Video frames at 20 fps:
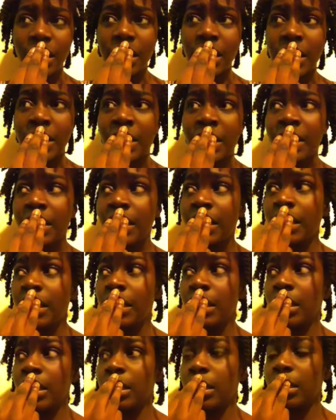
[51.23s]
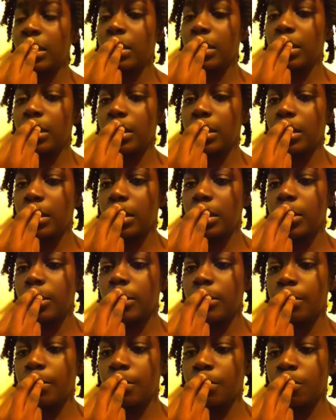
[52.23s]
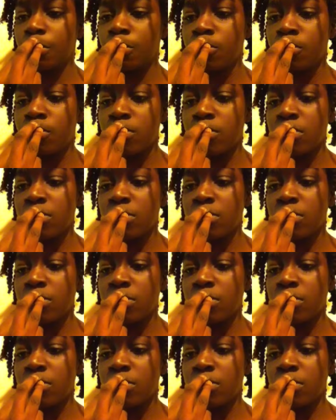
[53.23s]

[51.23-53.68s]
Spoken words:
Nothing is said.